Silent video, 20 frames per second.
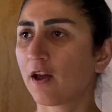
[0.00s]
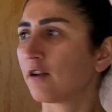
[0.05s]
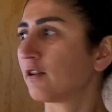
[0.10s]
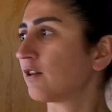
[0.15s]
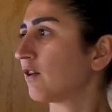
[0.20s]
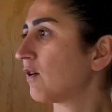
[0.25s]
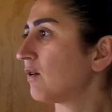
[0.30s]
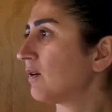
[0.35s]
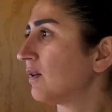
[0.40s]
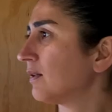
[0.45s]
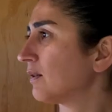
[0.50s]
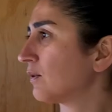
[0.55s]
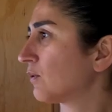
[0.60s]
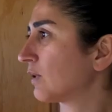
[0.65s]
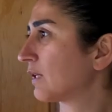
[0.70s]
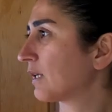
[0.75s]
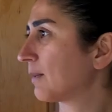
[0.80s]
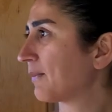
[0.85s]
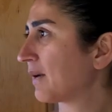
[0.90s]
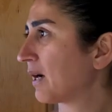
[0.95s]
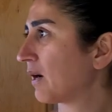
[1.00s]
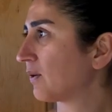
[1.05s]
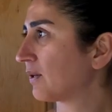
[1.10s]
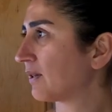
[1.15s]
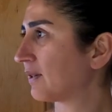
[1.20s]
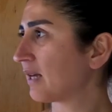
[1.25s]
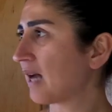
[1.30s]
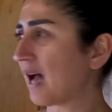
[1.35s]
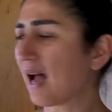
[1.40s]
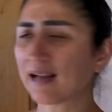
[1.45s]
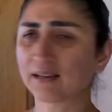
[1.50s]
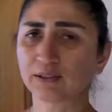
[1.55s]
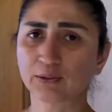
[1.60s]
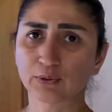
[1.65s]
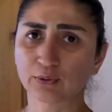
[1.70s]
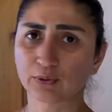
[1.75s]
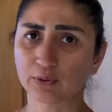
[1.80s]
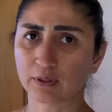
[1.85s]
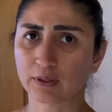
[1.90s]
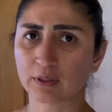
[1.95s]
Now let's talk about the
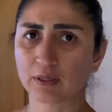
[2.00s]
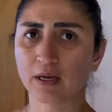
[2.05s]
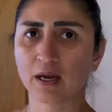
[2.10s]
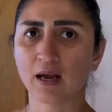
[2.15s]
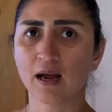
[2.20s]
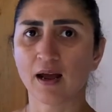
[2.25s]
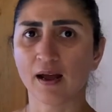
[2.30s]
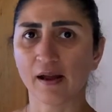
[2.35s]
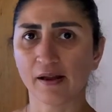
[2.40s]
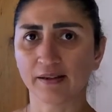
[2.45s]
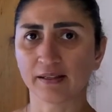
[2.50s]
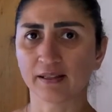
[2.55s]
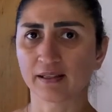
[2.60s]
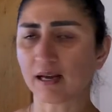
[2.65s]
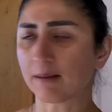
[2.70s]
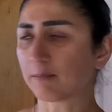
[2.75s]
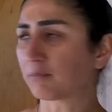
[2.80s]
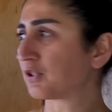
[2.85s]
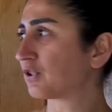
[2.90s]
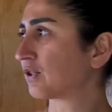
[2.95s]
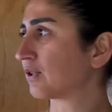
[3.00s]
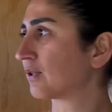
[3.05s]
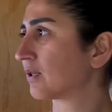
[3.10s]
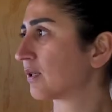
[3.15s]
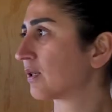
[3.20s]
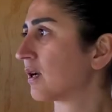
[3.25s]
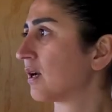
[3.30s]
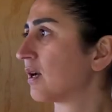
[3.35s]
actual exemptions.